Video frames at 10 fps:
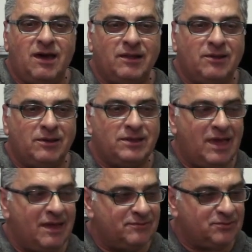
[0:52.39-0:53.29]
I'd like to
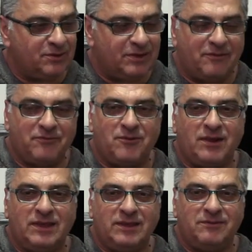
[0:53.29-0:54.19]
have sort of that
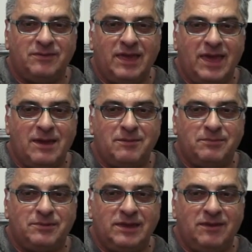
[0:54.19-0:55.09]
front end of the
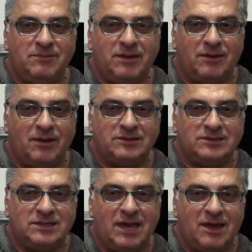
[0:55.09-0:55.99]
amp to give me a nice
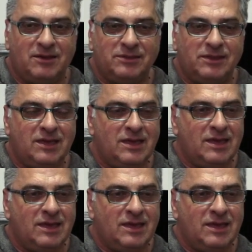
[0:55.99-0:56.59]
sound,